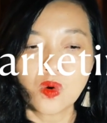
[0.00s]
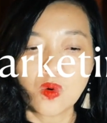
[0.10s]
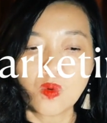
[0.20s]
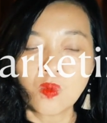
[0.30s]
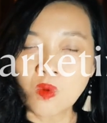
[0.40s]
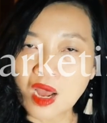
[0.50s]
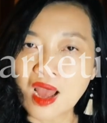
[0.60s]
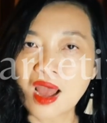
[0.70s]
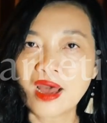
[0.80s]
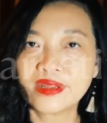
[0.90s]
what
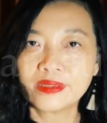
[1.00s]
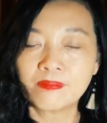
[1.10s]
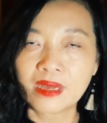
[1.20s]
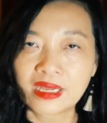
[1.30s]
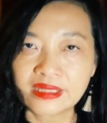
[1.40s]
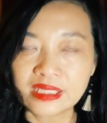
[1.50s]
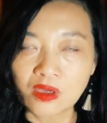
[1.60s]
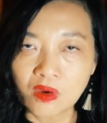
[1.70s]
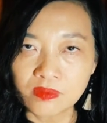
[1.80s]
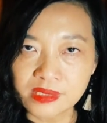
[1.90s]
are the marketing
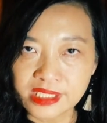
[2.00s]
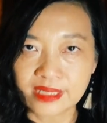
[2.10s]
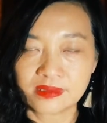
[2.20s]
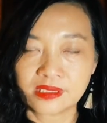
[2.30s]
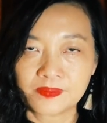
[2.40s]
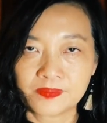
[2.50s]
concepts?